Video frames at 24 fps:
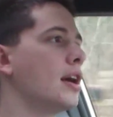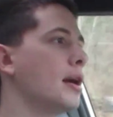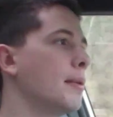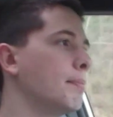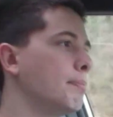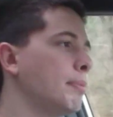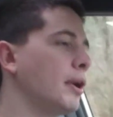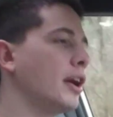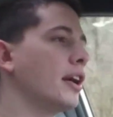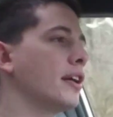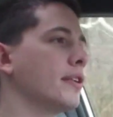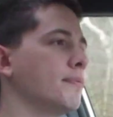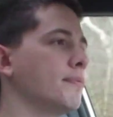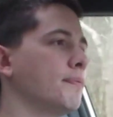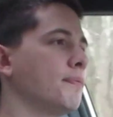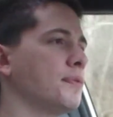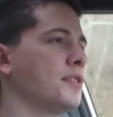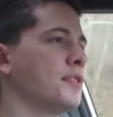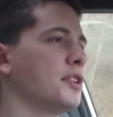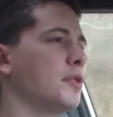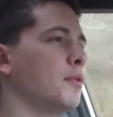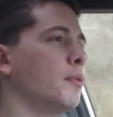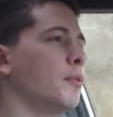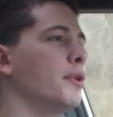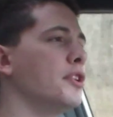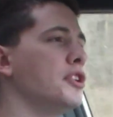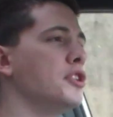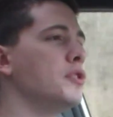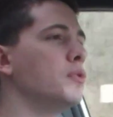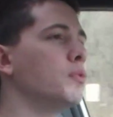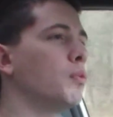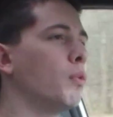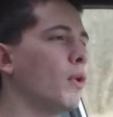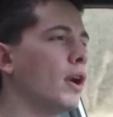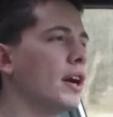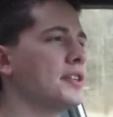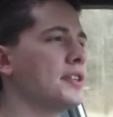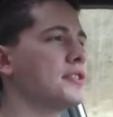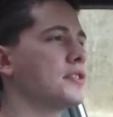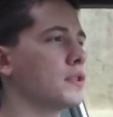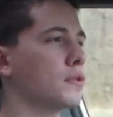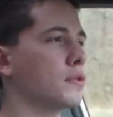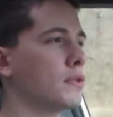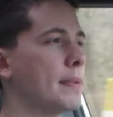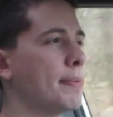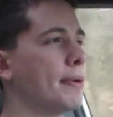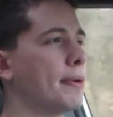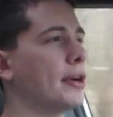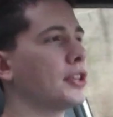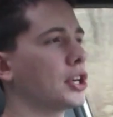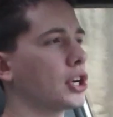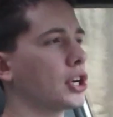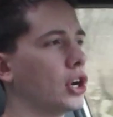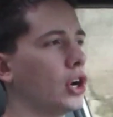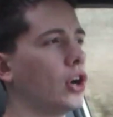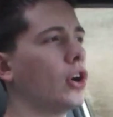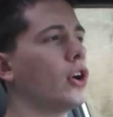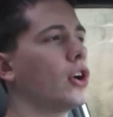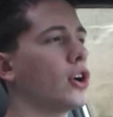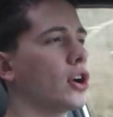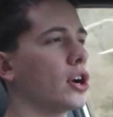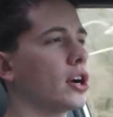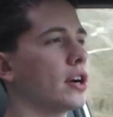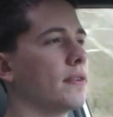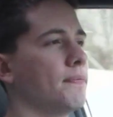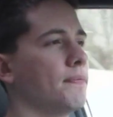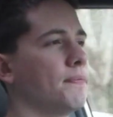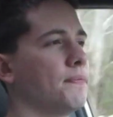But when you want to rip on the car,